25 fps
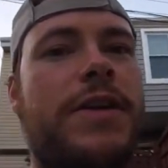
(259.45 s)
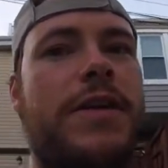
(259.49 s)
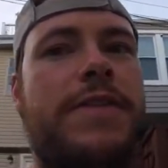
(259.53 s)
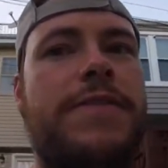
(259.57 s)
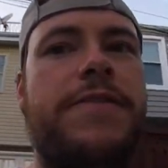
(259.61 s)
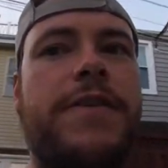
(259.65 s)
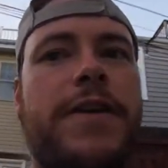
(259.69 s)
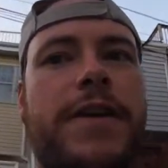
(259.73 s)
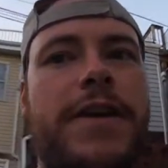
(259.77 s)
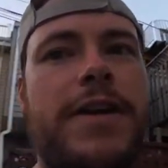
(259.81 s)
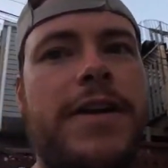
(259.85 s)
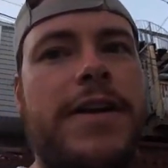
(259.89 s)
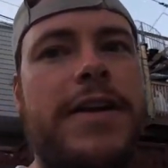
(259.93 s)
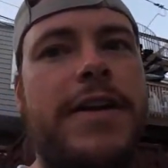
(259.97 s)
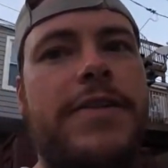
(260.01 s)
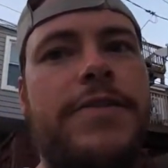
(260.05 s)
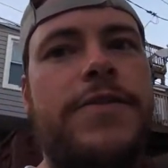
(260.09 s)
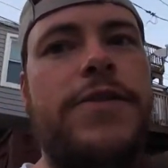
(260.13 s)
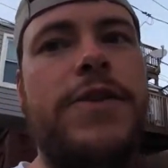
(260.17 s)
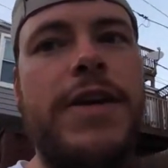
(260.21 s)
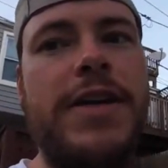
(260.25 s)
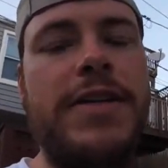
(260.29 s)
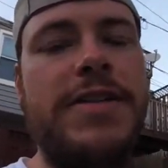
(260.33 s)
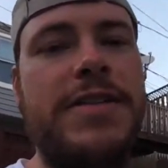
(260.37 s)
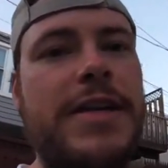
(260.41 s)
I figured I'd give
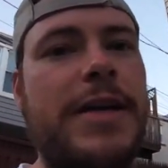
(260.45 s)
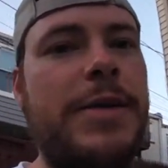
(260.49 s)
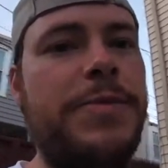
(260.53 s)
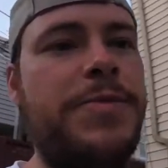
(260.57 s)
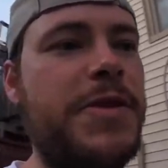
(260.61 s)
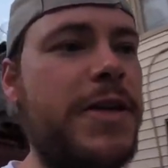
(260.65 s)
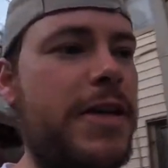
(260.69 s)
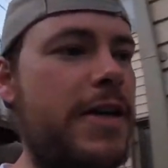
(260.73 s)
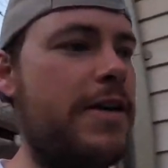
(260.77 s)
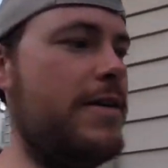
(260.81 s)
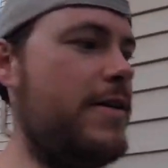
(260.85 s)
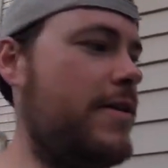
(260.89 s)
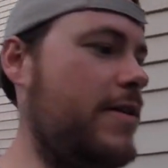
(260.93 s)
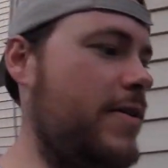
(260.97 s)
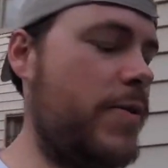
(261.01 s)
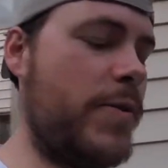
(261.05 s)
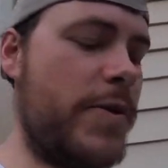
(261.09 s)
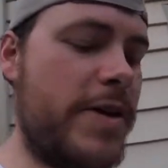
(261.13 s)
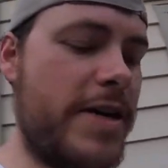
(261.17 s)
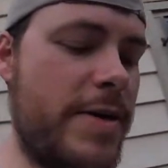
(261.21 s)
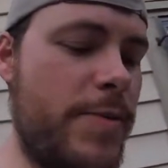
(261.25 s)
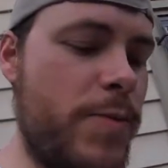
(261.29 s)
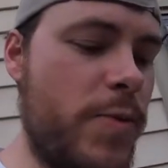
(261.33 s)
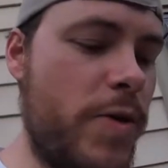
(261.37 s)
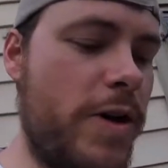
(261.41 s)
you guys an update on what
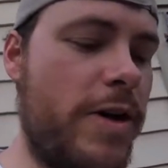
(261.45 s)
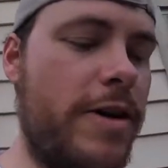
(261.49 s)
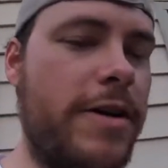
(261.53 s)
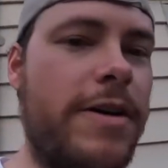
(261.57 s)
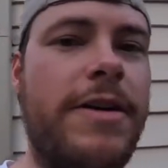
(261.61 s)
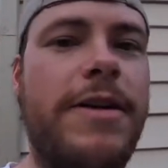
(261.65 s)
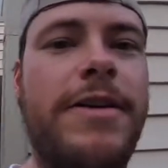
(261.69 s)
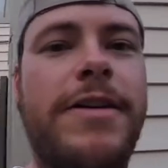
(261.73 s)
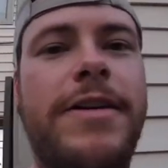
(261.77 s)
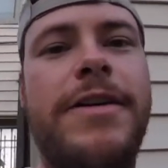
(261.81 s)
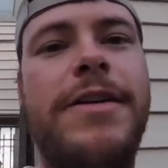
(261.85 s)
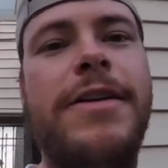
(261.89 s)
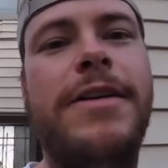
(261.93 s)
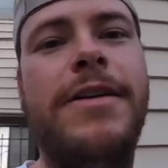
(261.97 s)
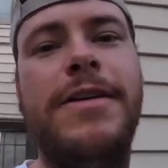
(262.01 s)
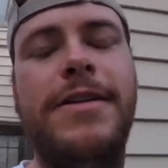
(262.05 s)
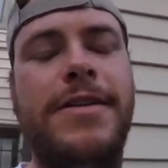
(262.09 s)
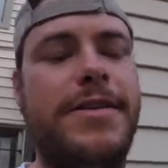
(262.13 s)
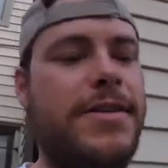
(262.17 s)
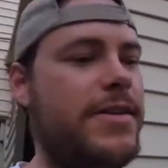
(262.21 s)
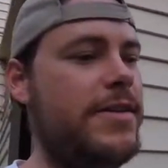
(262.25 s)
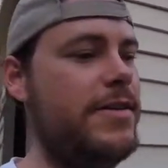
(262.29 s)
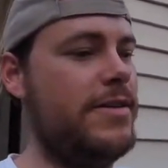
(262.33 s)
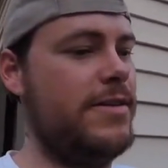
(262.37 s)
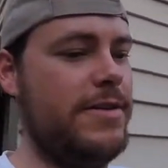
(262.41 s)
I'm working on
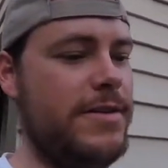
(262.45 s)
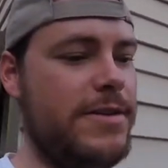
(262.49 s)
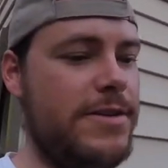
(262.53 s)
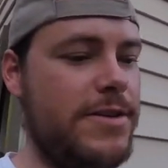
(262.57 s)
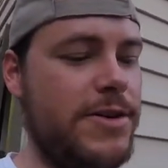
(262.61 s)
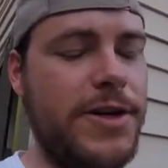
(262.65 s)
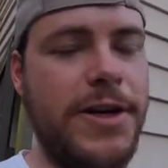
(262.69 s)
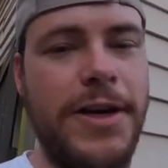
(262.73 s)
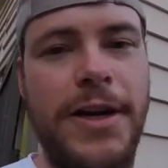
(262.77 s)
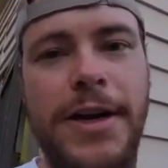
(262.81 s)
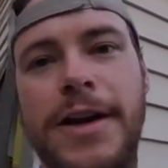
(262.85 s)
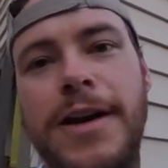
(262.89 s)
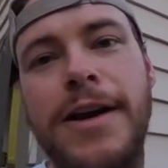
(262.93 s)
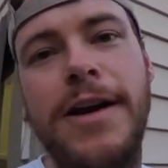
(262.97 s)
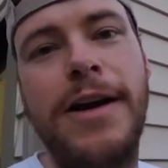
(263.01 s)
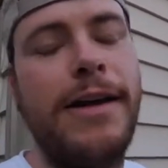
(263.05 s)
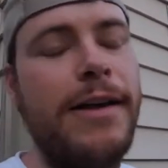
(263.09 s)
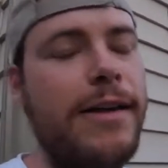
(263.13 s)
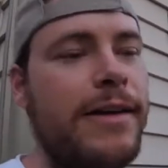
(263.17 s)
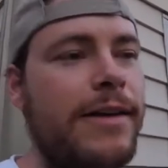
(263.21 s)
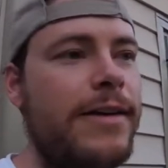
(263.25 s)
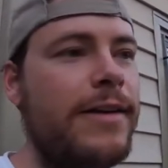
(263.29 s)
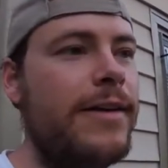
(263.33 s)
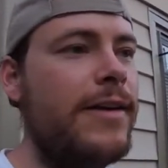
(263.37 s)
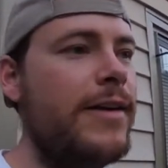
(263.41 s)
during uh,
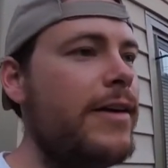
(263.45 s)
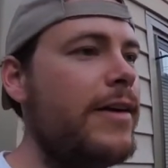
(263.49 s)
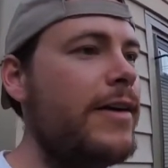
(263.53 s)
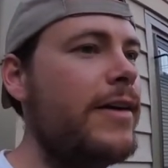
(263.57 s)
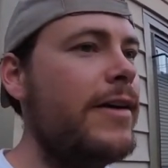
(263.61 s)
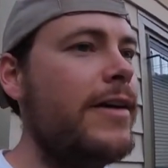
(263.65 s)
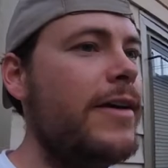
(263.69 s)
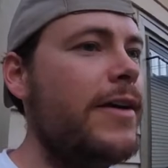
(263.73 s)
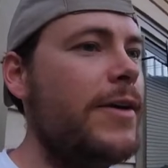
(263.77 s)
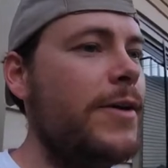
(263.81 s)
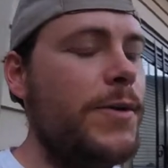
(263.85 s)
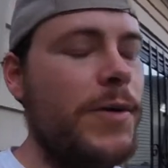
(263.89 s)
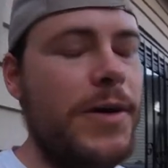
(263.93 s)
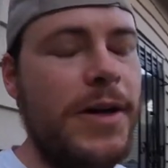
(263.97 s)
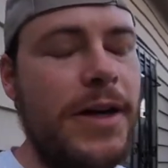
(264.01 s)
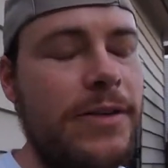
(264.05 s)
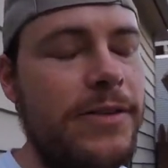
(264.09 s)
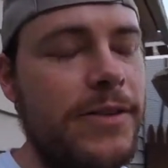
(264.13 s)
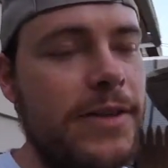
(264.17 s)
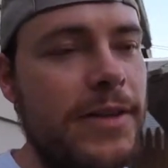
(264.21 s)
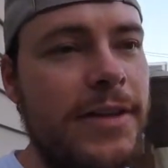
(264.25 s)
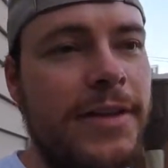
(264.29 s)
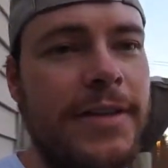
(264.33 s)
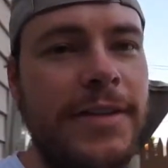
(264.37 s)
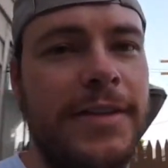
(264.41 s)

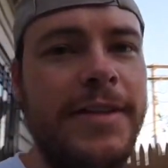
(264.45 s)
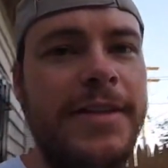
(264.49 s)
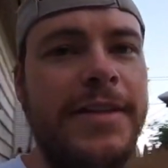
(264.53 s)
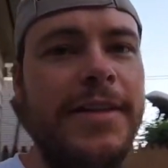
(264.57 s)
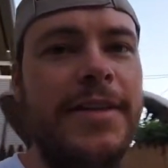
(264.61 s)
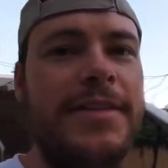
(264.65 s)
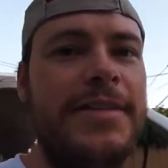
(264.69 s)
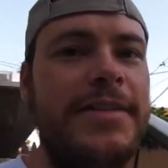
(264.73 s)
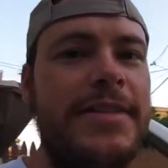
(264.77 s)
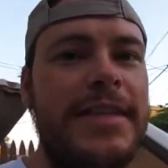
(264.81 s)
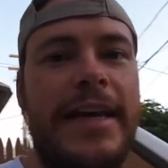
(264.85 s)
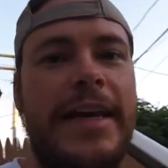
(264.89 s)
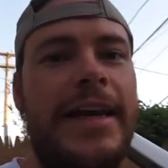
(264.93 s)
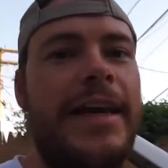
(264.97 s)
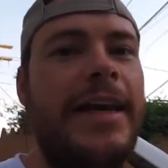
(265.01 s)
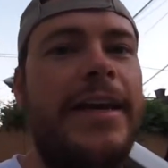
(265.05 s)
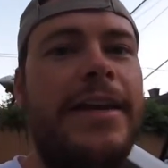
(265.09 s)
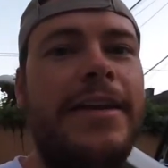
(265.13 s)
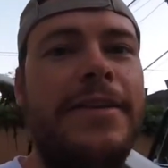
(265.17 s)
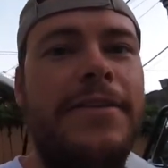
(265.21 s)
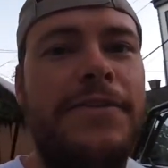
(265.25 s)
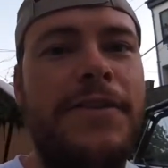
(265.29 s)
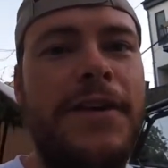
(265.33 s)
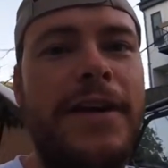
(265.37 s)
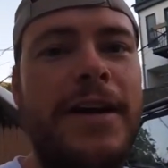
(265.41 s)
whatever day
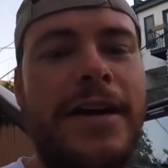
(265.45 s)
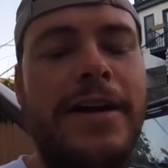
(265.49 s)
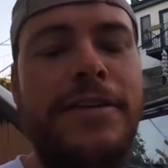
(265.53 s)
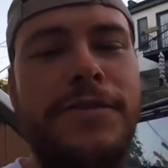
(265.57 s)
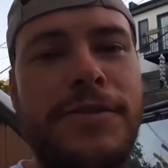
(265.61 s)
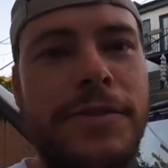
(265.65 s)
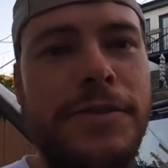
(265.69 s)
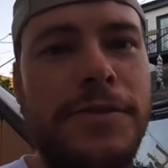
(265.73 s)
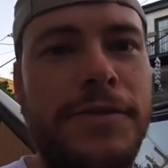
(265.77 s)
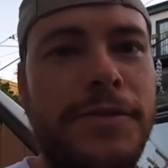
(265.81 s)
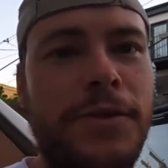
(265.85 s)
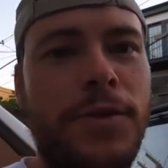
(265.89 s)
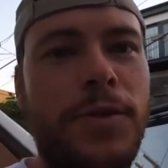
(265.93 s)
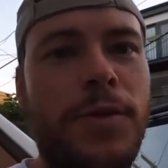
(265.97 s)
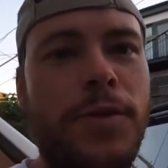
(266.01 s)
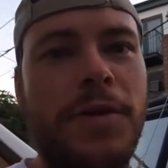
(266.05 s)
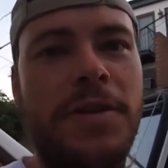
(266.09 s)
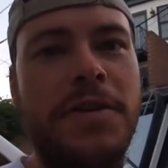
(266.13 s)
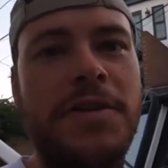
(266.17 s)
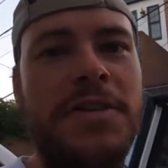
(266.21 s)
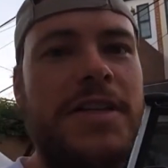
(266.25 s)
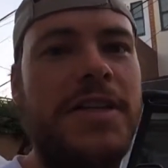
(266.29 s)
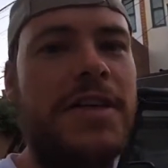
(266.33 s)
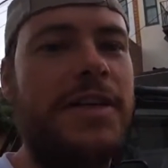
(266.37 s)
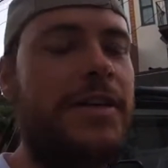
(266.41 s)
85 of
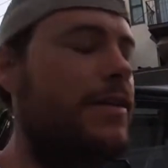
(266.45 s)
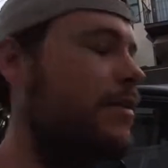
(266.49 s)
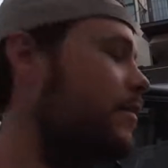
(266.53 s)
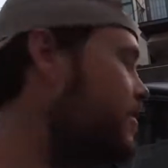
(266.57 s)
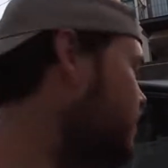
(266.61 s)
quarantine,